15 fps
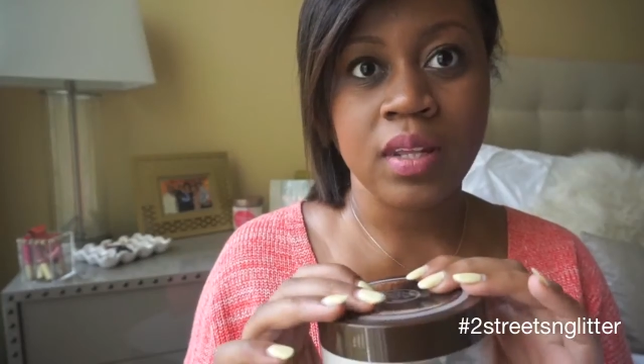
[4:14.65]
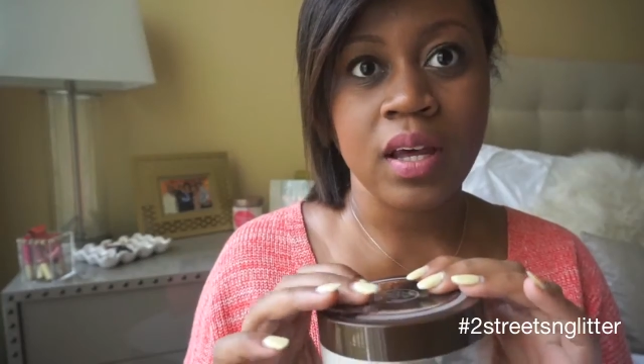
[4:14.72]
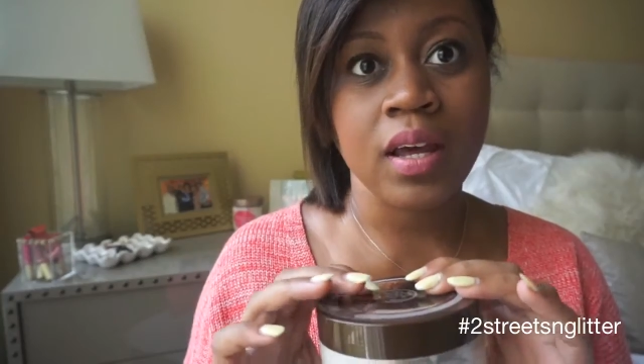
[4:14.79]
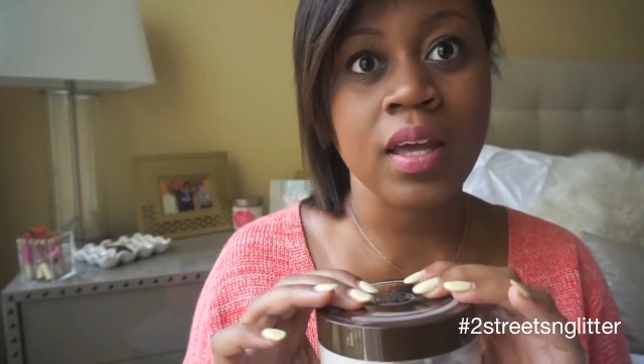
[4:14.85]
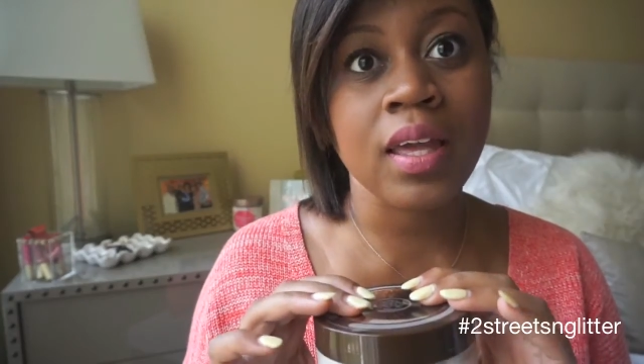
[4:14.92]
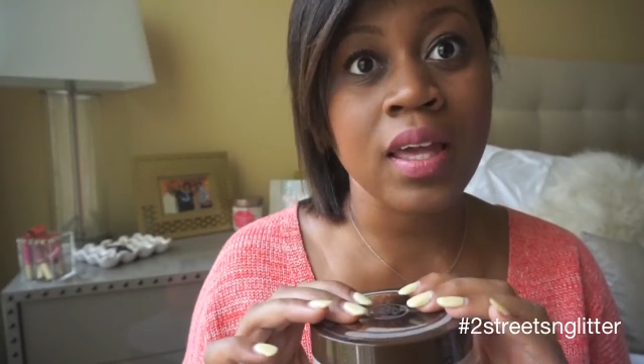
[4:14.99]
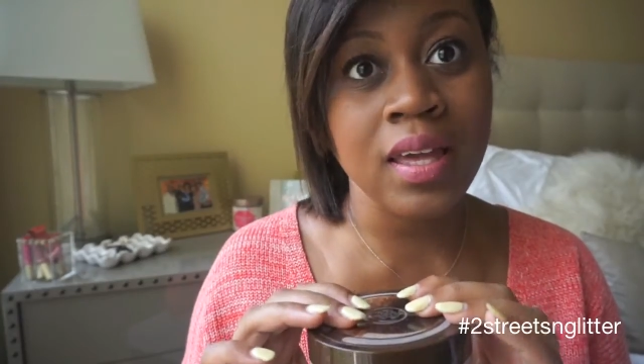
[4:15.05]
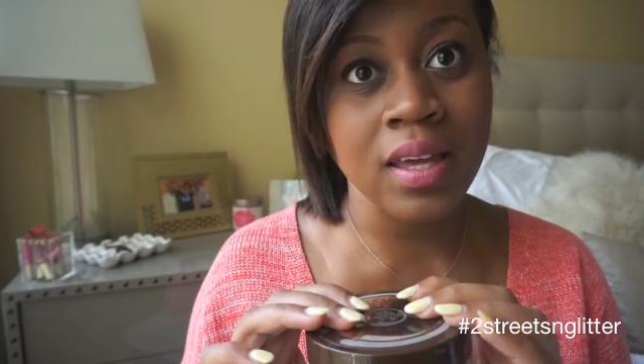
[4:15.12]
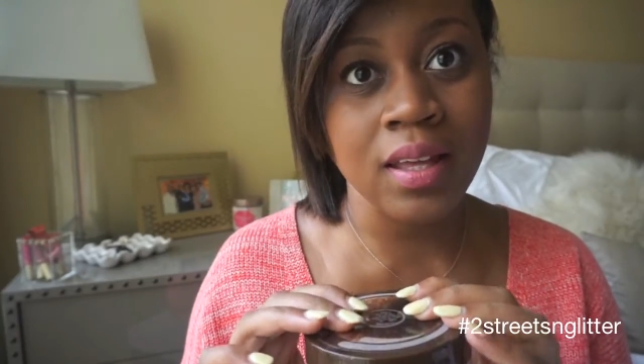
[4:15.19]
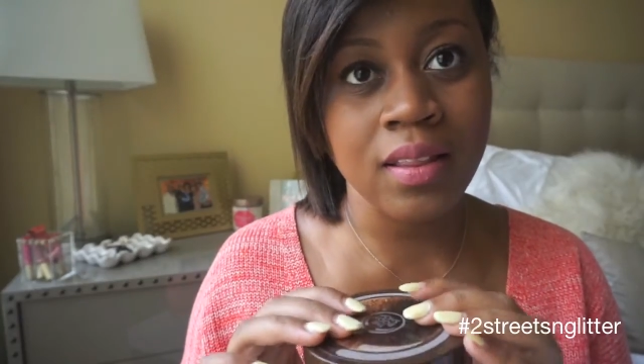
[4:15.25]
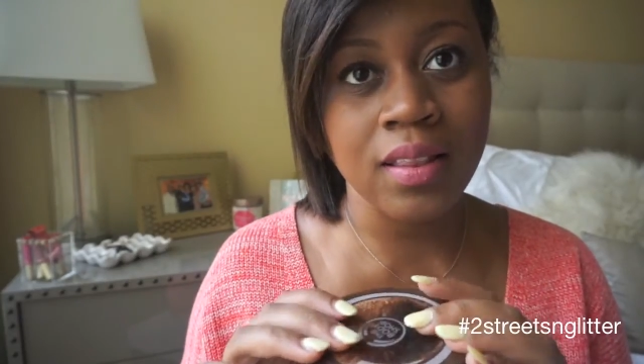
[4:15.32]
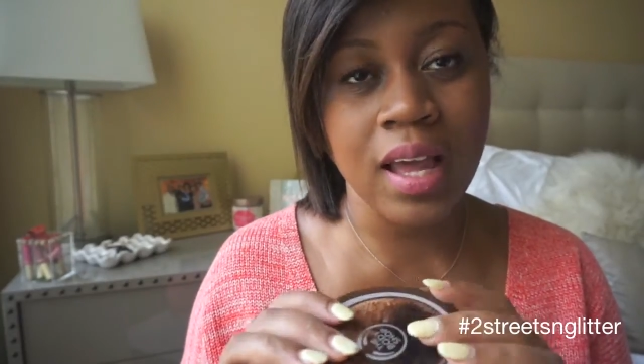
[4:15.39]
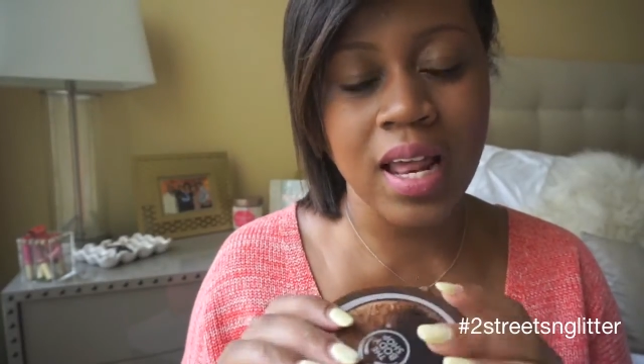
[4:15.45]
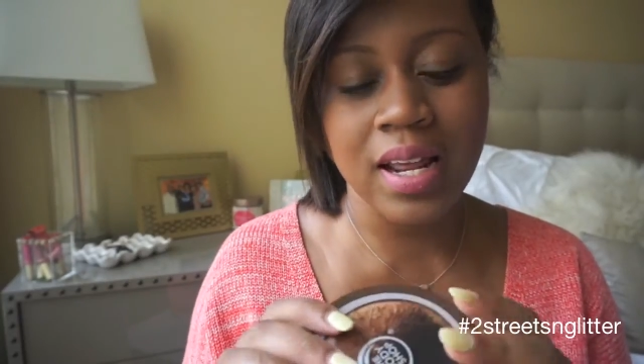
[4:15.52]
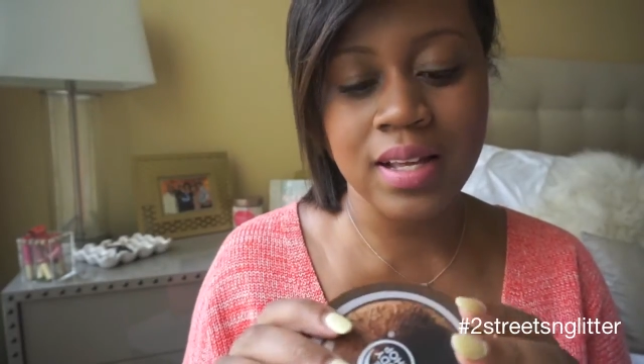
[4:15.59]

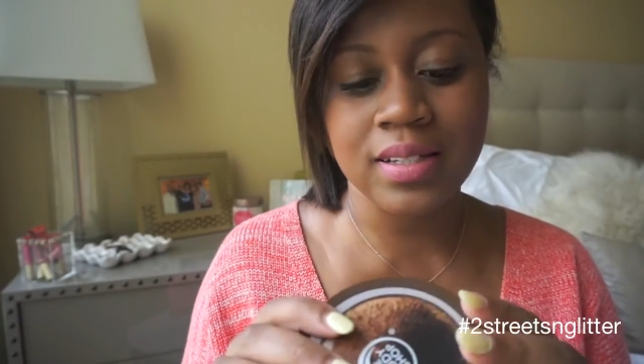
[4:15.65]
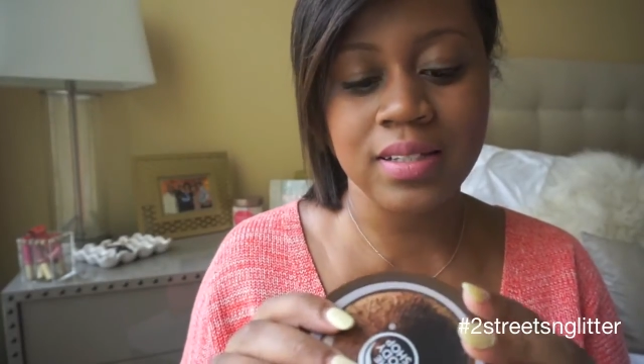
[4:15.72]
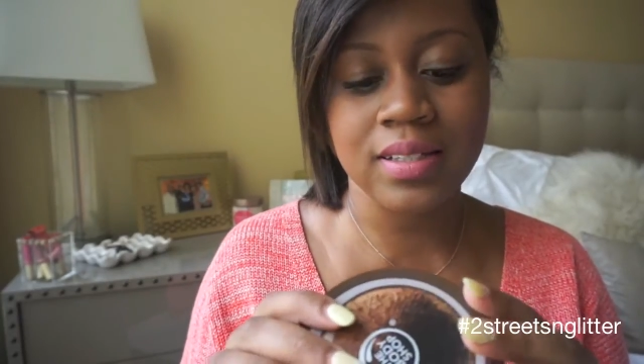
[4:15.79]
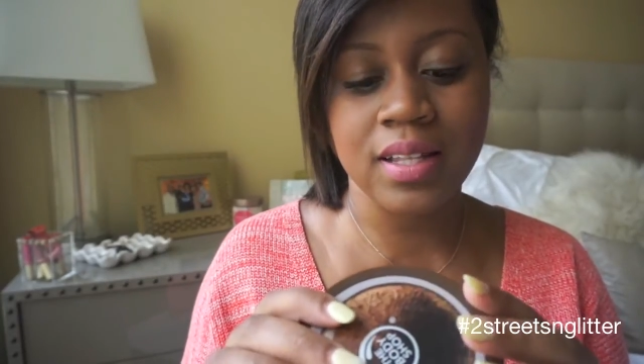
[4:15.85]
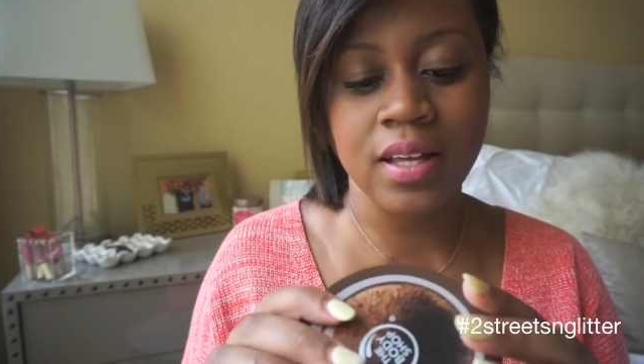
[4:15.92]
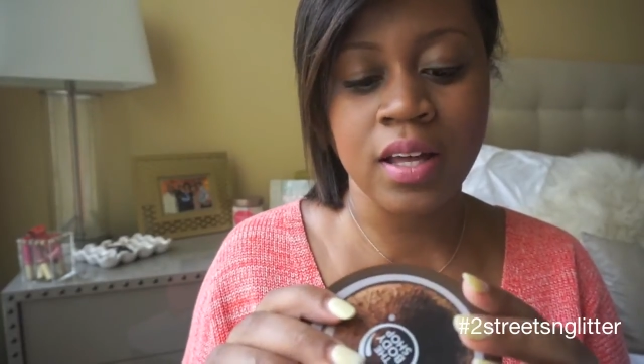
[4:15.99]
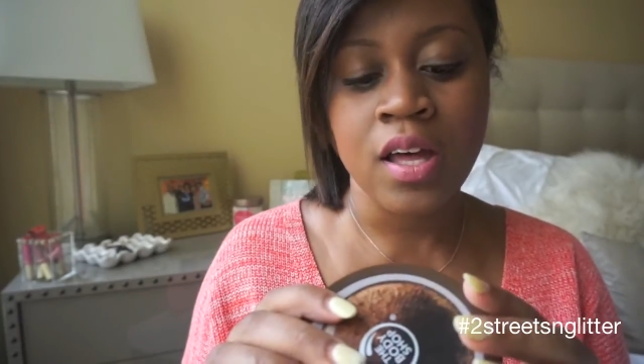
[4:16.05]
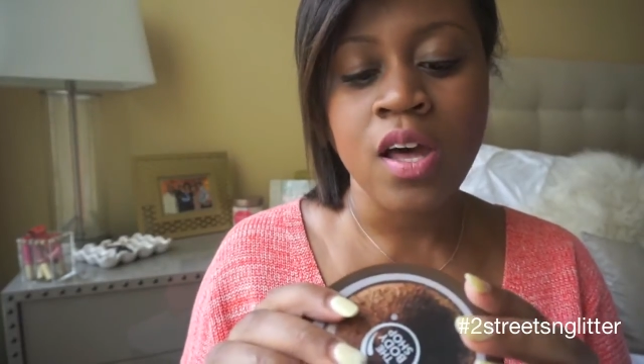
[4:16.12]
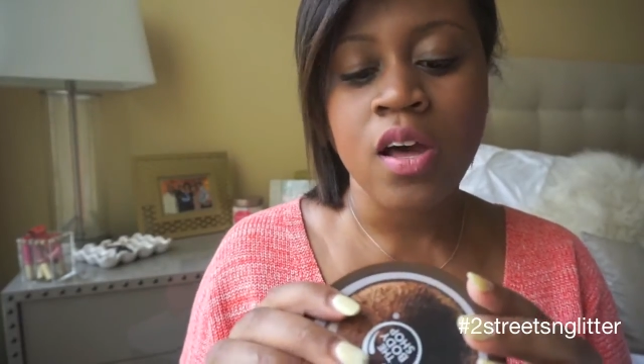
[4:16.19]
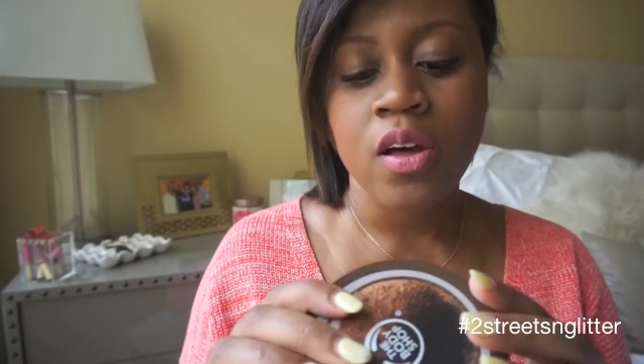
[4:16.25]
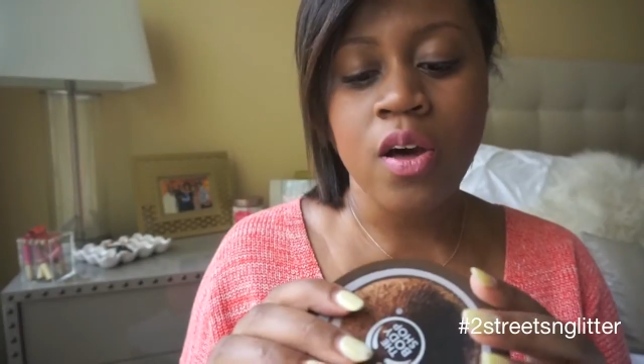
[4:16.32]
again, that is the